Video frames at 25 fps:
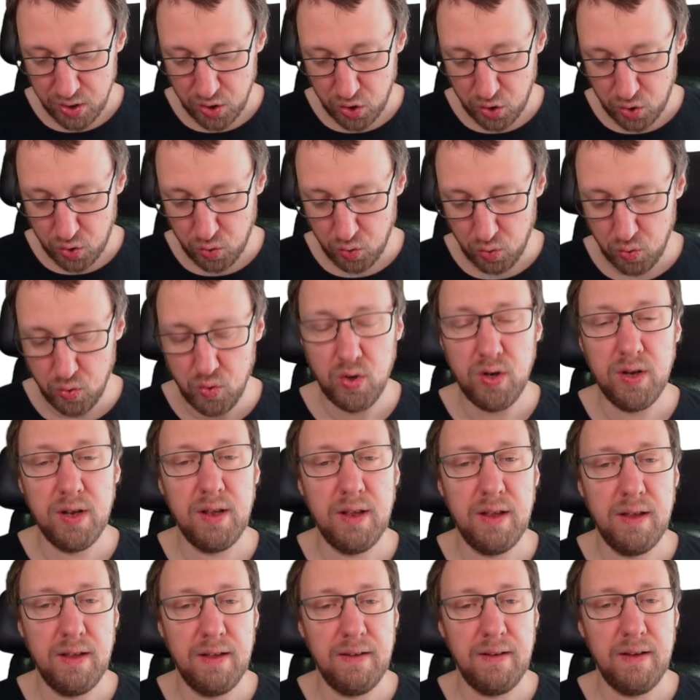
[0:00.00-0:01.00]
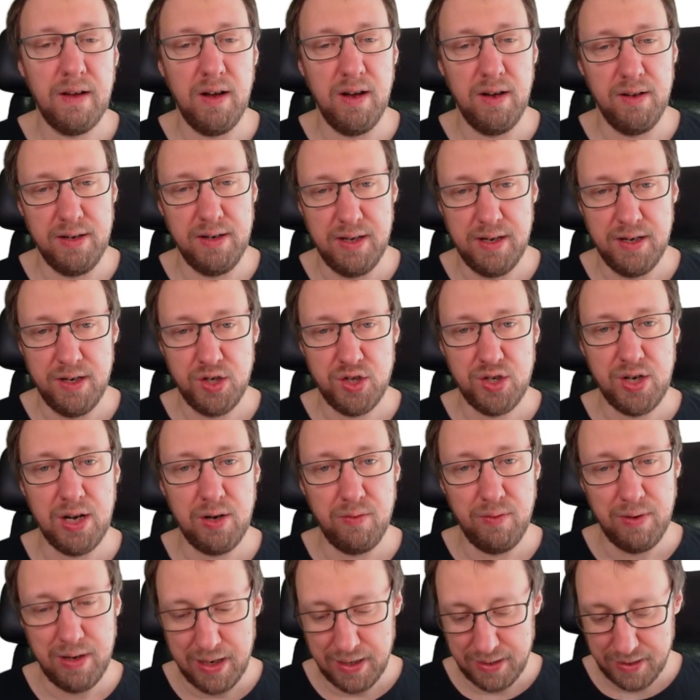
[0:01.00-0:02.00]
to the
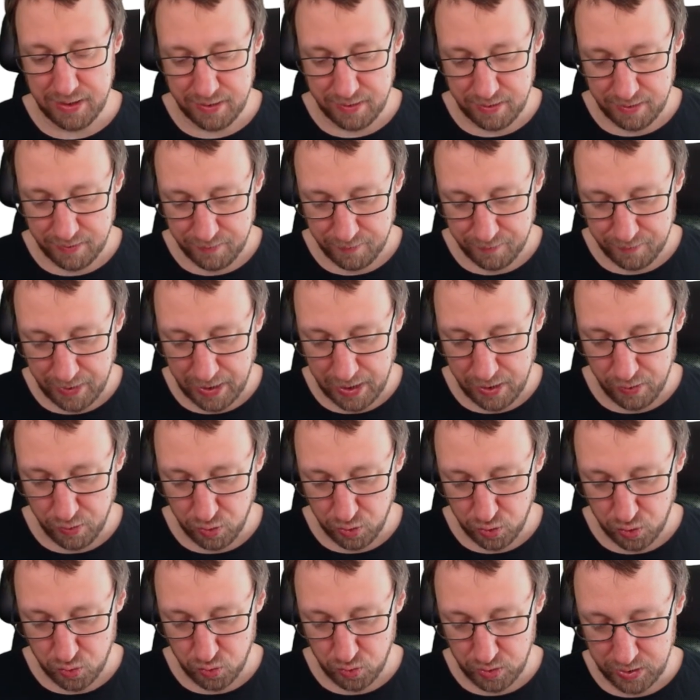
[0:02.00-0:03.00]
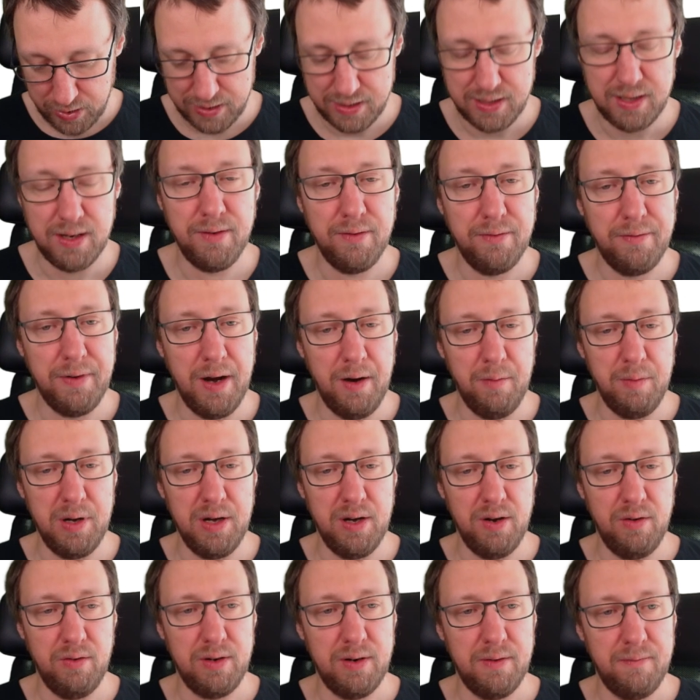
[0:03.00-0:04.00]
channel related value to this variable
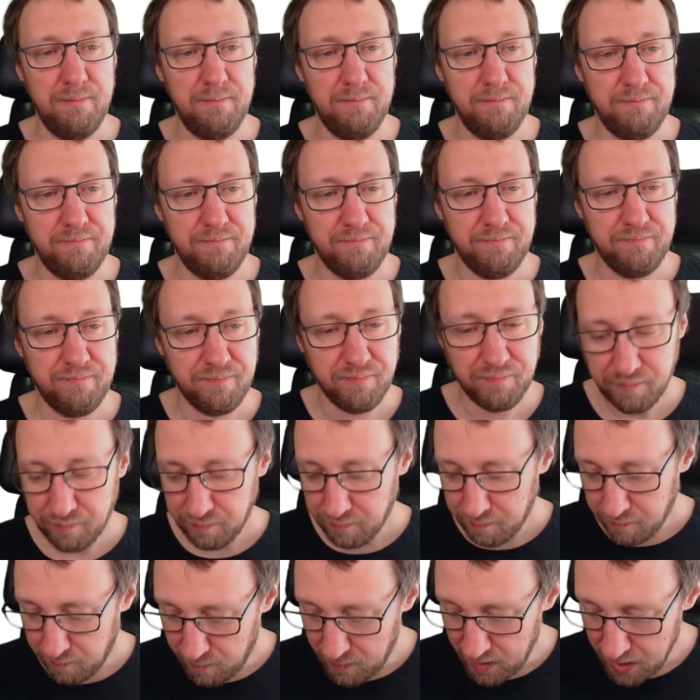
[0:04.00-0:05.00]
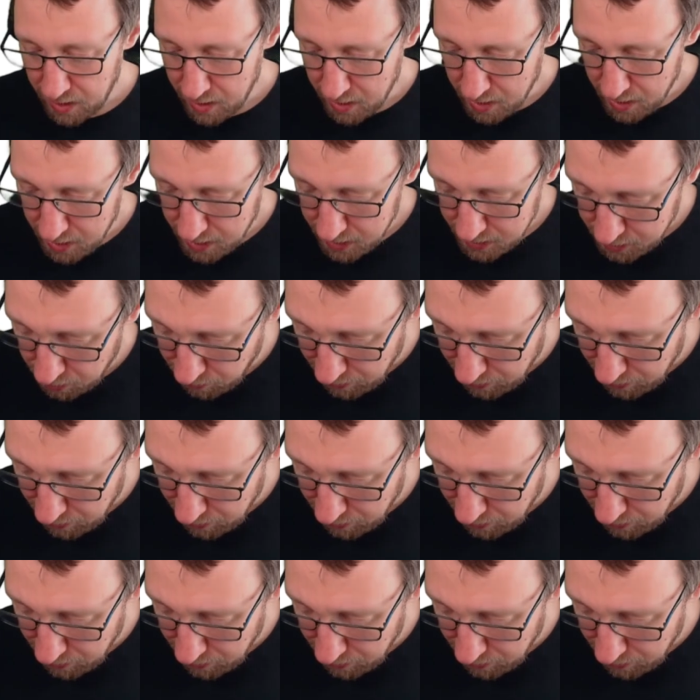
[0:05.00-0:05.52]
node. So